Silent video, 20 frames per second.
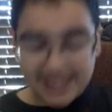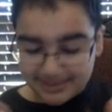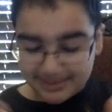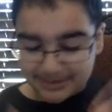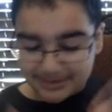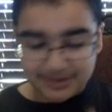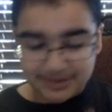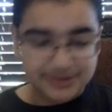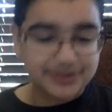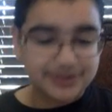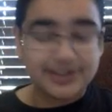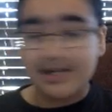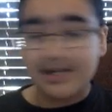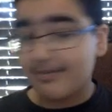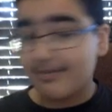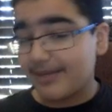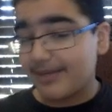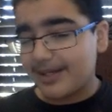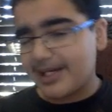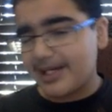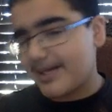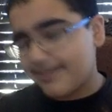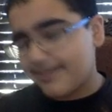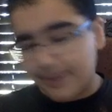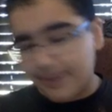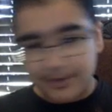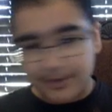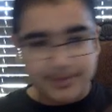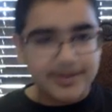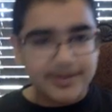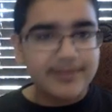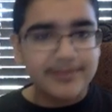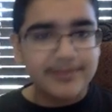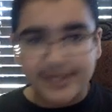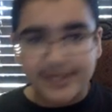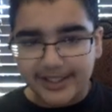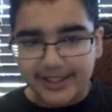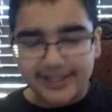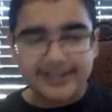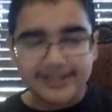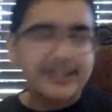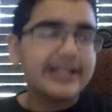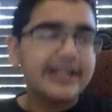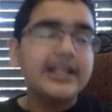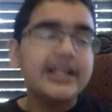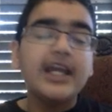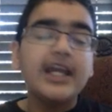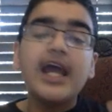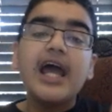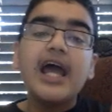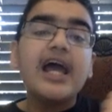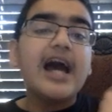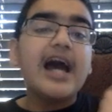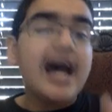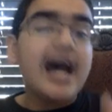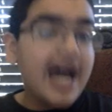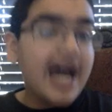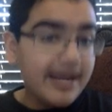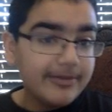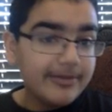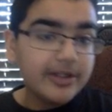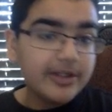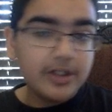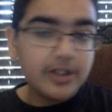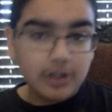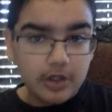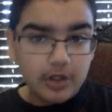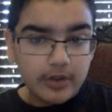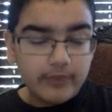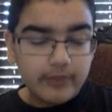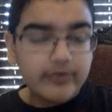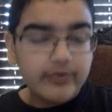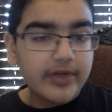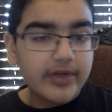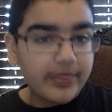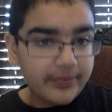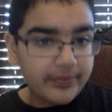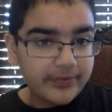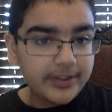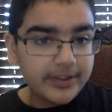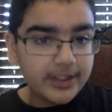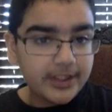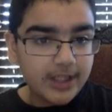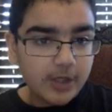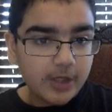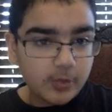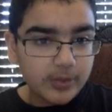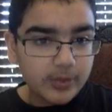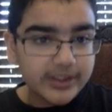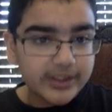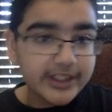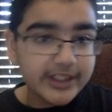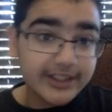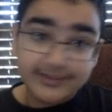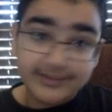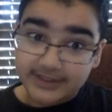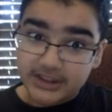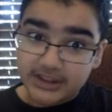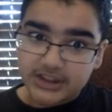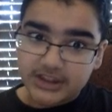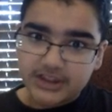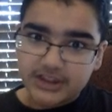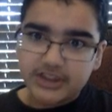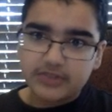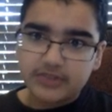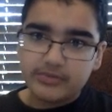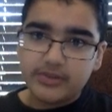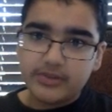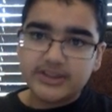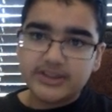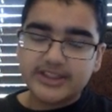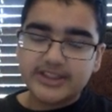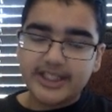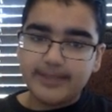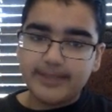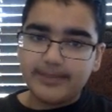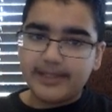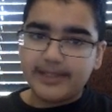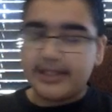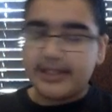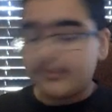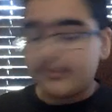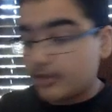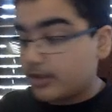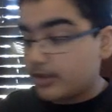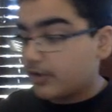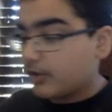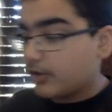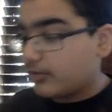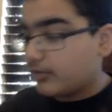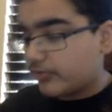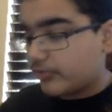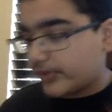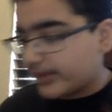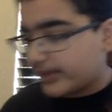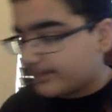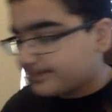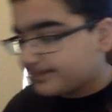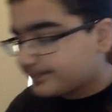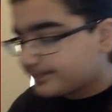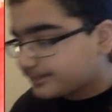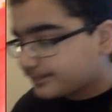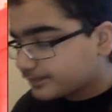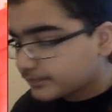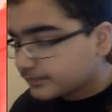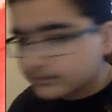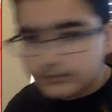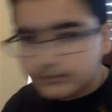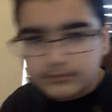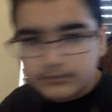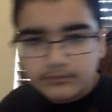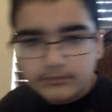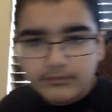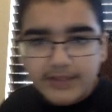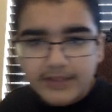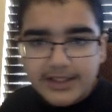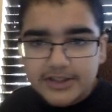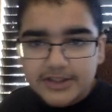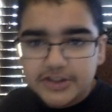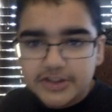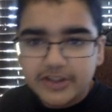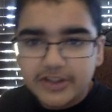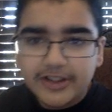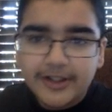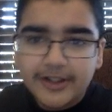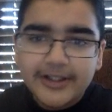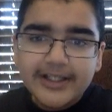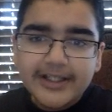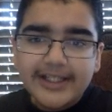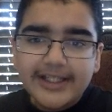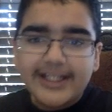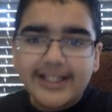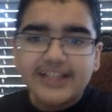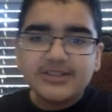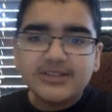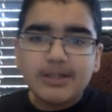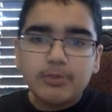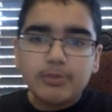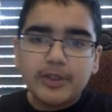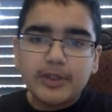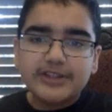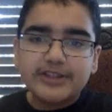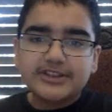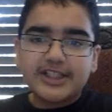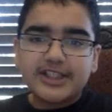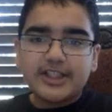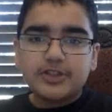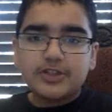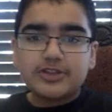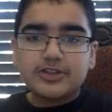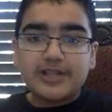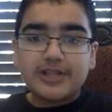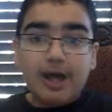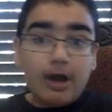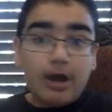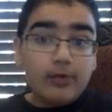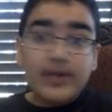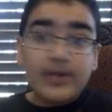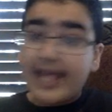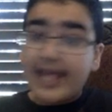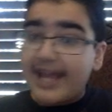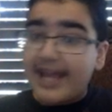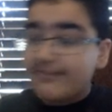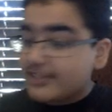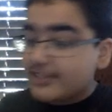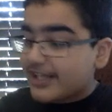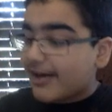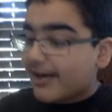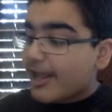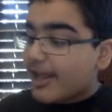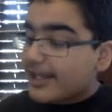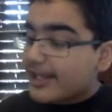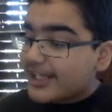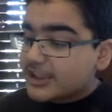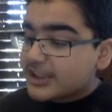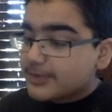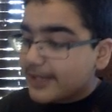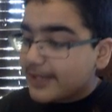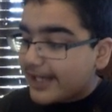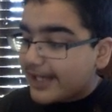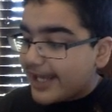I'm so sorry. I'm not remembering anything. I'm going to go for a 3 crown win now. It was risky, but I'm going to go for it. So here's my wish. Going to do something. I already have the tower. Guess what?